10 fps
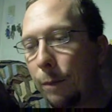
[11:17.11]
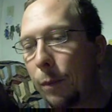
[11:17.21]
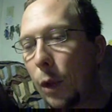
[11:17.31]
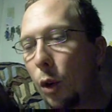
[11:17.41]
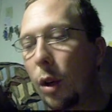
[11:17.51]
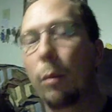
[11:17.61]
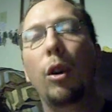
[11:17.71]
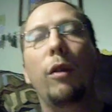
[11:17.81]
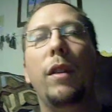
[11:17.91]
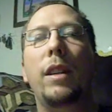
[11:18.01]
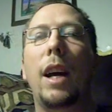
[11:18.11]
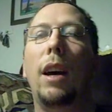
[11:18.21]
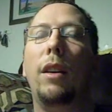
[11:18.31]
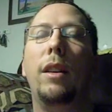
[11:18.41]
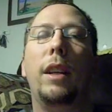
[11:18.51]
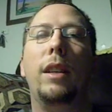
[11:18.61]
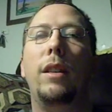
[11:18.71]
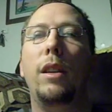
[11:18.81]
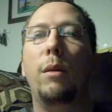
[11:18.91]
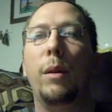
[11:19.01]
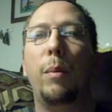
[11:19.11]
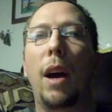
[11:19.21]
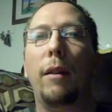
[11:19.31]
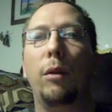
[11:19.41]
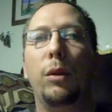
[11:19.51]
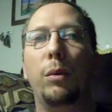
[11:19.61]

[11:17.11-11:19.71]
You can move the down and the continuous baffles,